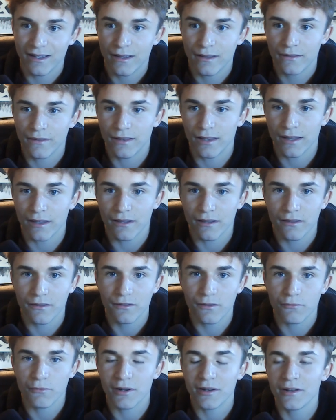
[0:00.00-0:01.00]
The, like
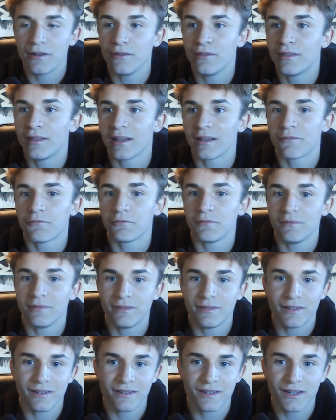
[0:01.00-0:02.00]
the one you think
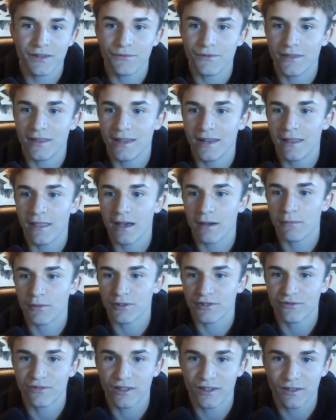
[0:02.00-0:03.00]
doesn't even need that
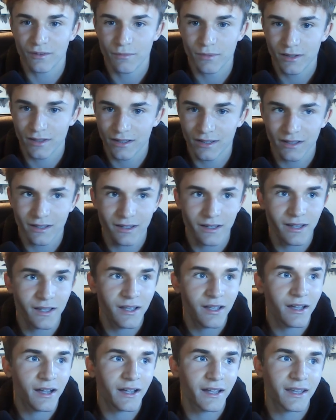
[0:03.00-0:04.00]
much flexibility.
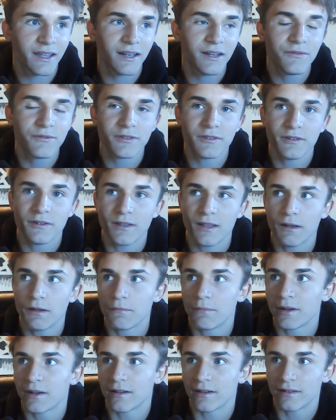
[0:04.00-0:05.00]
I can't even do
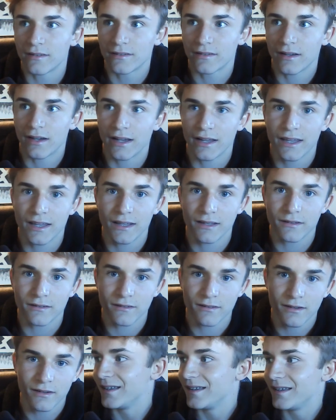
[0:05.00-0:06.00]
that because I can't
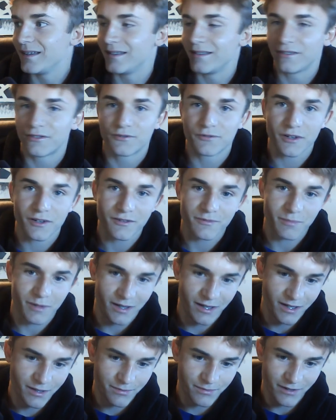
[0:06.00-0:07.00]
stretch my
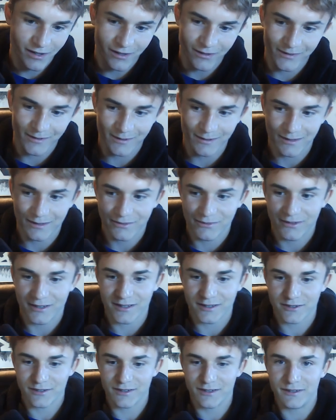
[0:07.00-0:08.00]
hips out enough to
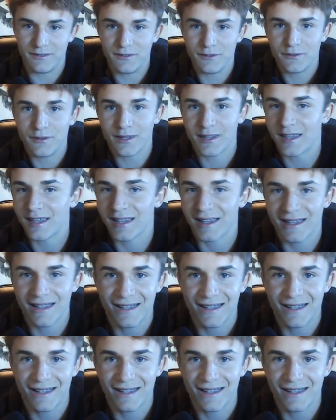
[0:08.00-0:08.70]
actually do the kick.